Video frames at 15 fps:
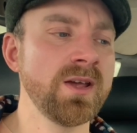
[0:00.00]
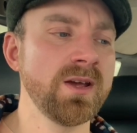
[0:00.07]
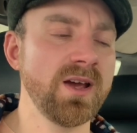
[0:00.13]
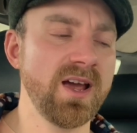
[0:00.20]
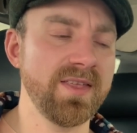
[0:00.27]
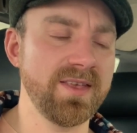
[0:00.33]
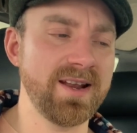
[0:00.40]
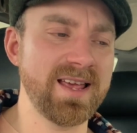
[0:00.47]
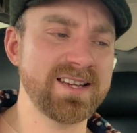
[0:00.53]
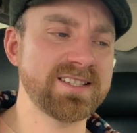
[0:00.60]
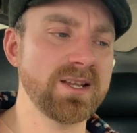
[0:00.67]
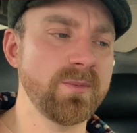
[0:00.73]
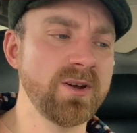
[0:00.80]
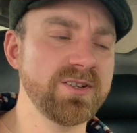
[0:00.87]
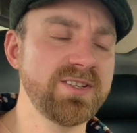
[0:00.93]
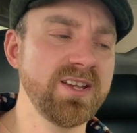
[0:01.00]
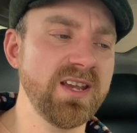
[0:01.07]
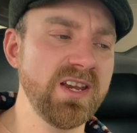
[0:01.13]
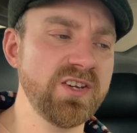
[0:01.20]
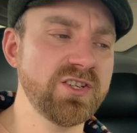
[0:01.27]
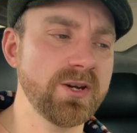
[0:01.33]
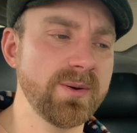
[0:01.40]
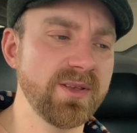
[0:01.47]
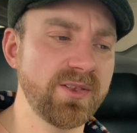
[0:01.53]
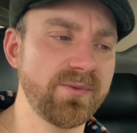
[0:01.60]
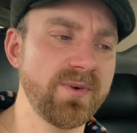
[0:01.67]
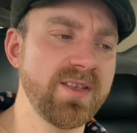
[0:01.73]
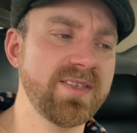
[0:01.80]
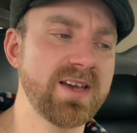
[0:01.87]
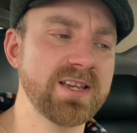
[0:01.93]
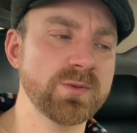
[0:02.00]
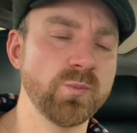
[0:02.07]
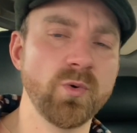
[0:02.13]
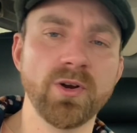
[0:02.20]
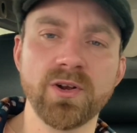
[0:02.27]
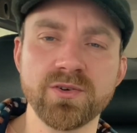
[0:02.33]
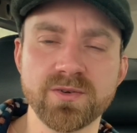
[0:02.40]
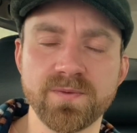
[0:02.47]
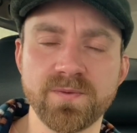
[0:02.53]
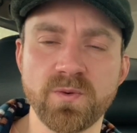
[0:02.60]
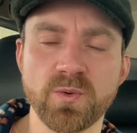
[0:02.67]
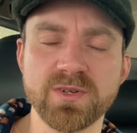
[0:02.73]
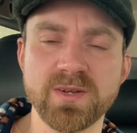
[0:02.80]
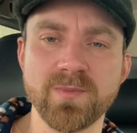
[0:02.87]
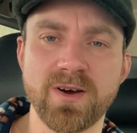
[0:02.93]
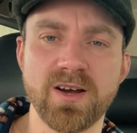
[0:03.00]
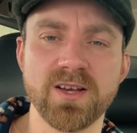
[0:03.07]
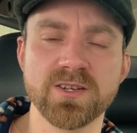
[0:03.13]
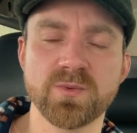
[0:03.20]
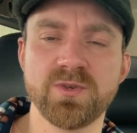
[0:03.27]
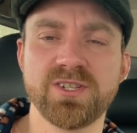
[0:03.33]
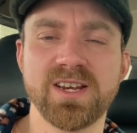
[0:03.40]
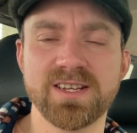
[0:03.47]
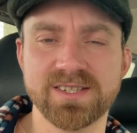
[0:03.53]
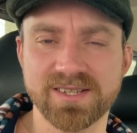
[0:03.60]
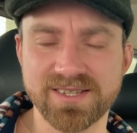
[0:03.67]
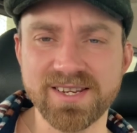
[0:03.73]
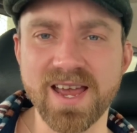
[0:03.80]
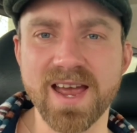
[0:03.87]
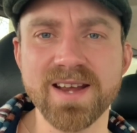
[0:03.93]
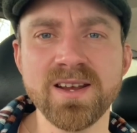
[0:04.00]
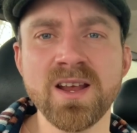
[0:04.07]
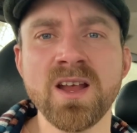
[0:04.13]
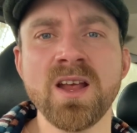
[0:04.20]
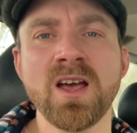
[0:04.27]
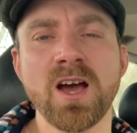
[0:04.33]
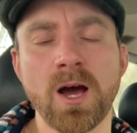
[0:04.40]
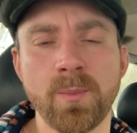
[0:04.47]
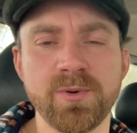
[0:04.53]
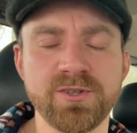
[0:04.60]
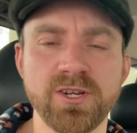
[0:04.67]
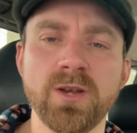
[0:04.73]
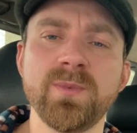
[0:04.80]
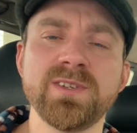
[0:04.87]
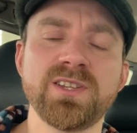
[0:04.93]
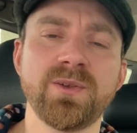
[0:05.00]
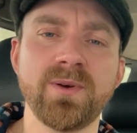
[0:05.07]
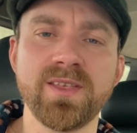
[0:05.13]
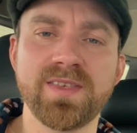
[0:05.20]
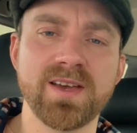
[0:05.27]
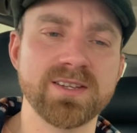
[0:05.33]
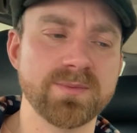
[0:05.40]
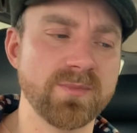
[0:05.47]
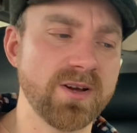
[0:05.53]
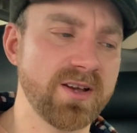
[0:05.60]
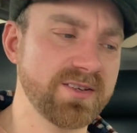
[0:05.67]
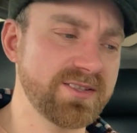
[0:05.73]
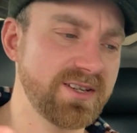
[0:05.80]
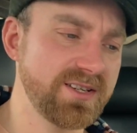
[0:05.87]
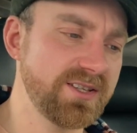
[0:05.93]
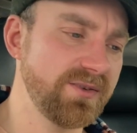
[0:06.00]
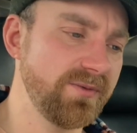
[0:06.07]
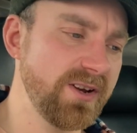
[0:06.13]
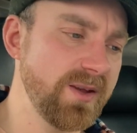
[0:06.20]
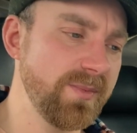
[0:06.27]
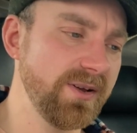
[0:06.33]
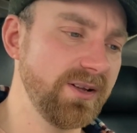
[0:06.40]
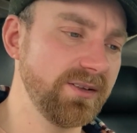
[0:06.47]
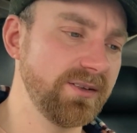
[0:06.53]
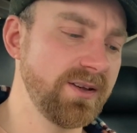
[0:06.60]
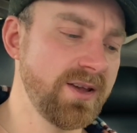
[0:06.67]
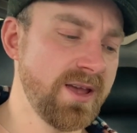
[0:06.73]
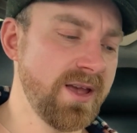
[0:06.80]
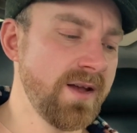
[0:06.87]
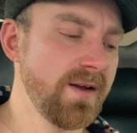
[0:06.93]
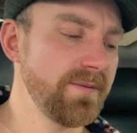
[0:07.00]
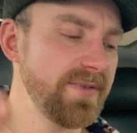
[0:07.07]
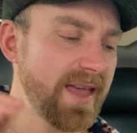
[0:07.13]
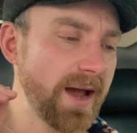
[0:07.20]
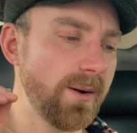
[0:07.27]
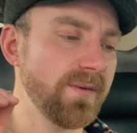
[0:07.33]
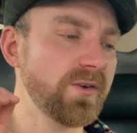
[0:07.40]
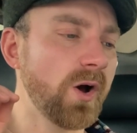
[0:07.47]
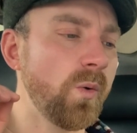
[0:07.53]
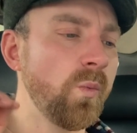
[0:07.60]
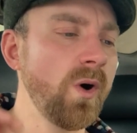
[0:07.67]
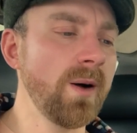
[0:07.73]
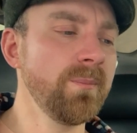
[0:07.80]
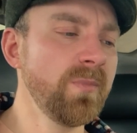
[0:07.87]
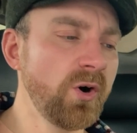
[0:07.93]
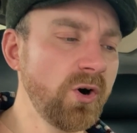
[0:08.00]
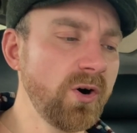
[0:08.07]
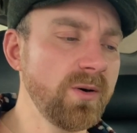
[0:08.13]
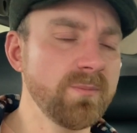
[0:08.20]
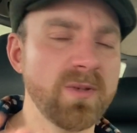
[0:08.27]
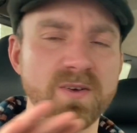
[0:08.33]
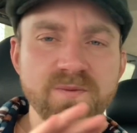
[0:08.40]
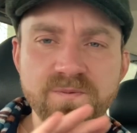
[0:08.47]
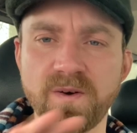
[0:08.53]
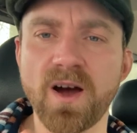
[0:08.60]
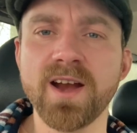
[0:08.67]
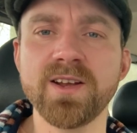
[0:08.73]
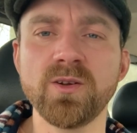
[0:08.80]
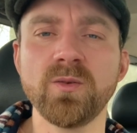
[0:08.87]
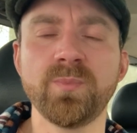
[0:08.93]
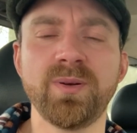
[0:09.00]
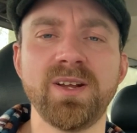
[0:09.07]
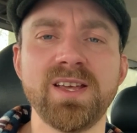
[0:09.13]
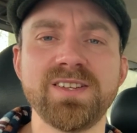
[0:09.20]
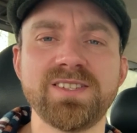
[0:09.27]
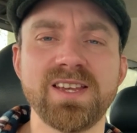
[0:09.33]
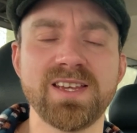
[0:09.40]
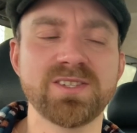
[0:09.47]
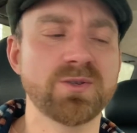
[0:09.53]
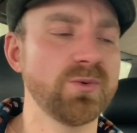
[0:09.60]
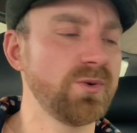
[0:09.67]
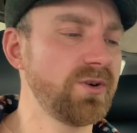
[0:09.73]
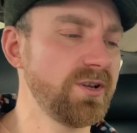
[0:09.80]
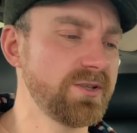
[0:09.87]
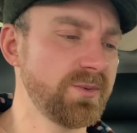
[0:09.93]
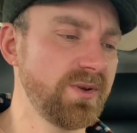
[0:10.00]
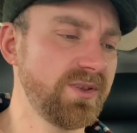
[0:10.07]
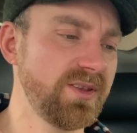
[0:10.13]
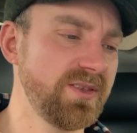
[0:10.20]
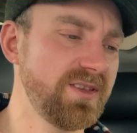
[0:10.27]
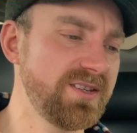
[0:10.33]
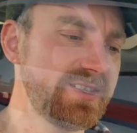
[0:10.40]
at the last MOT showing 3,140 miles, which, as I said, I presume is 3,000 miles since the rebuild. Now, I've got one more, my final police Escort Cosworth. This